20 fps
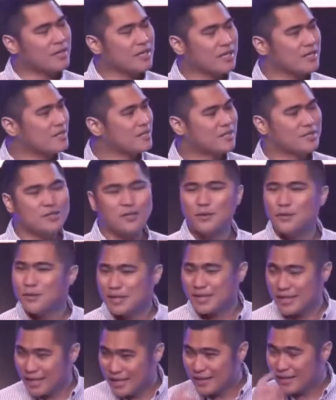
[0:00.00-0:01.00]
it's so
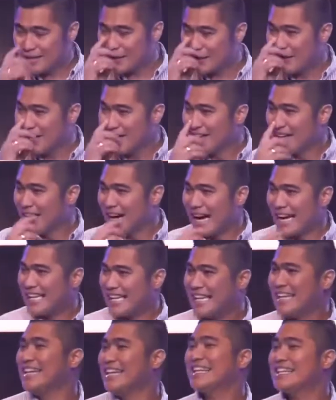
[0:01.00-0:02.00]
clear. I
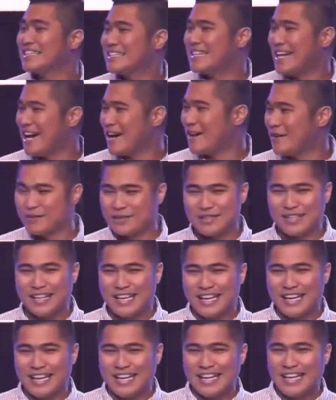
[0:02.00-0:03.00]
cannot count.
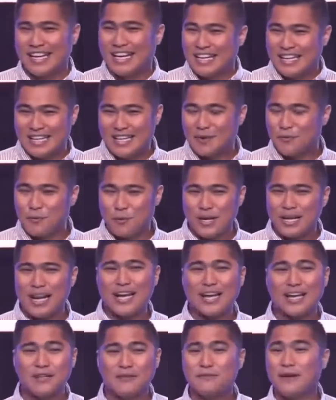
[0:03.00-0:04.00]
When
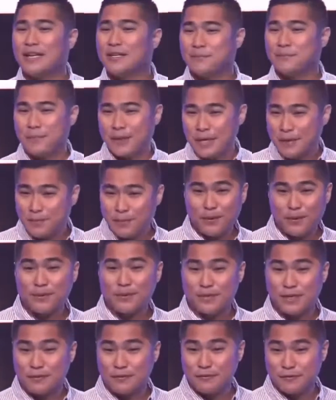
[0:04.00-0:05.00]
I invite people
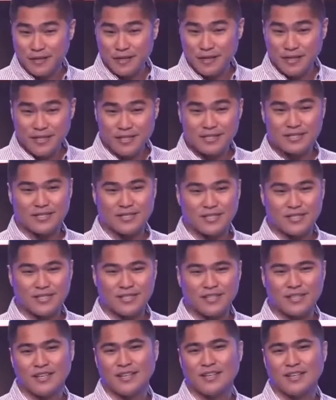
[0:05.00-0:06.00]
to the
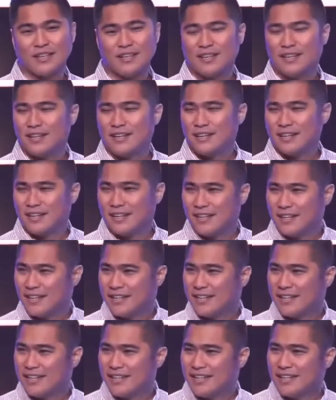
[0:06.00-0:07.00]
feast,
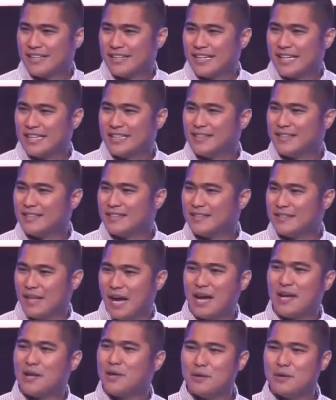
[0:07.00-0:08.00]
and
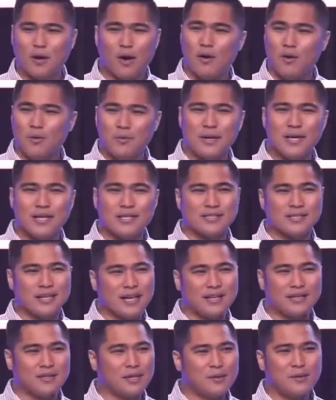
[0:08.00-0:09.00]
I always,
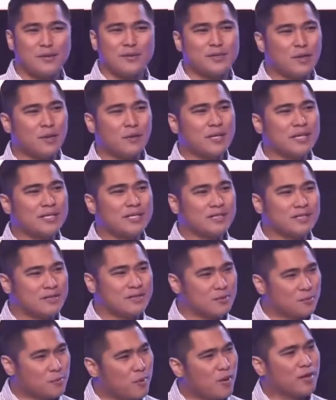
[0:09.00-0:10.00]
I, there was
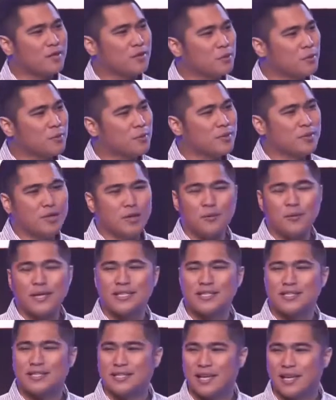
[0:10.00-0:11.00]
always one who would
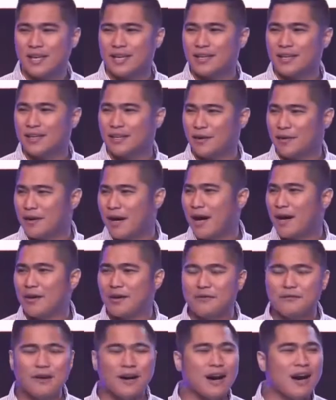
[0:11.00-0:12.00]
always say, out
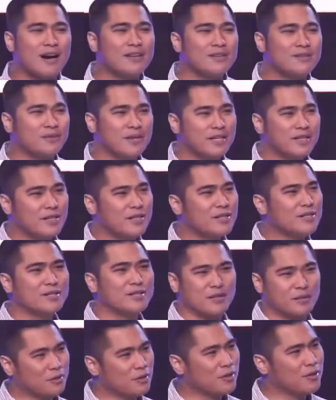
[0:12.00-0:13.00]
of a hundred, there's
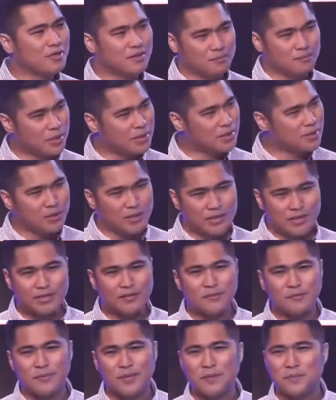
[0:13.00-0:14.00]
a good majority
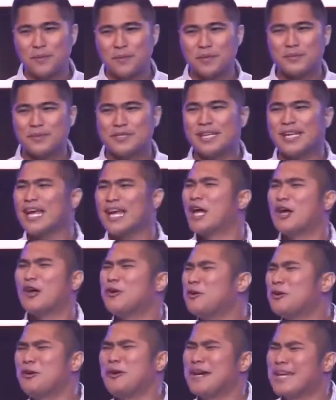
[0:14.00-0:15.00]
of people would say,
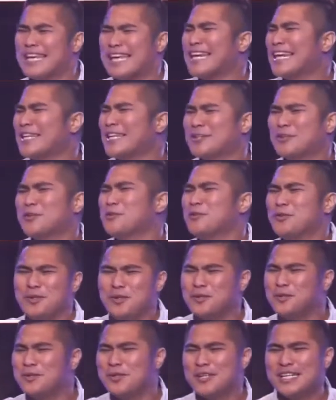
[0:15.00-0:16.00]
no, no, I cannot go to
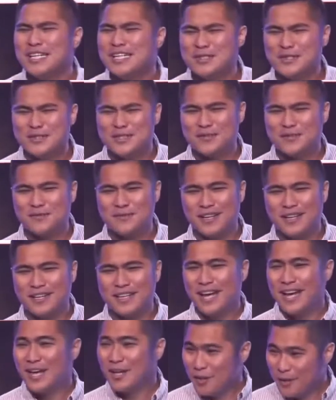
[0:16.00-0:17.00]
your religious event.
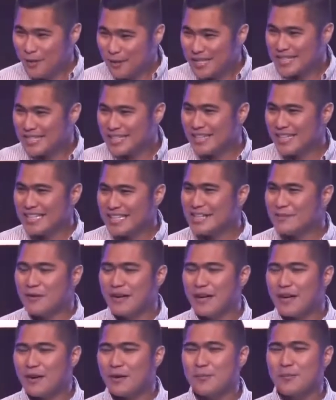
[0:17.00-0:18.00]
No, it's a, it's a,
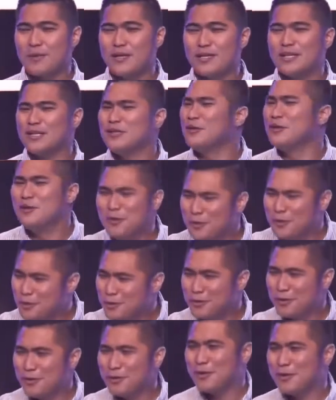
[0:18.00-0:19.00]
a community. No, no,
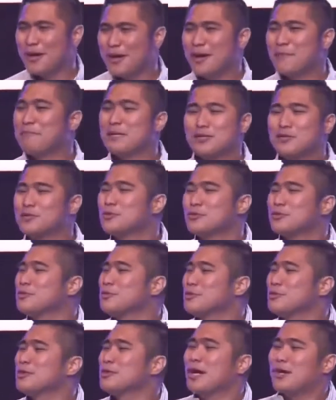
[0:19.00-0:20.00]
no, no.
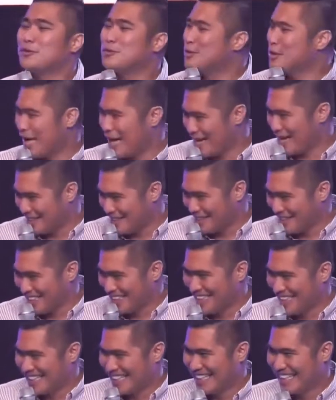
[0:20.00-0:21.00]
Masusunog ako dyan.
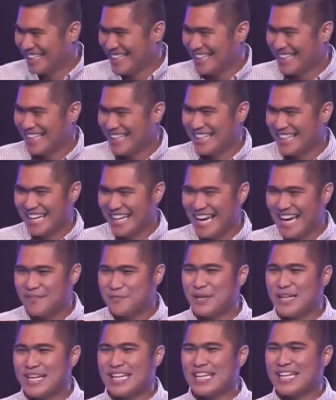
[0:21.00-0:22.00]

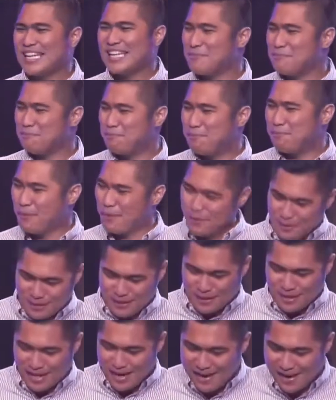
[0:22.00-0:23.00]
I'm gonna get burned
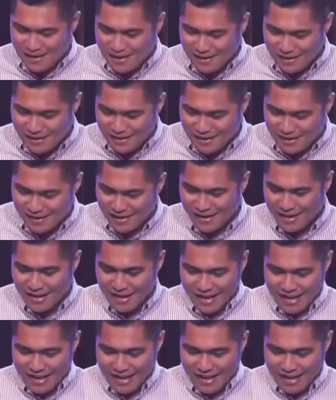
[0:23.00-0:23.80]
there.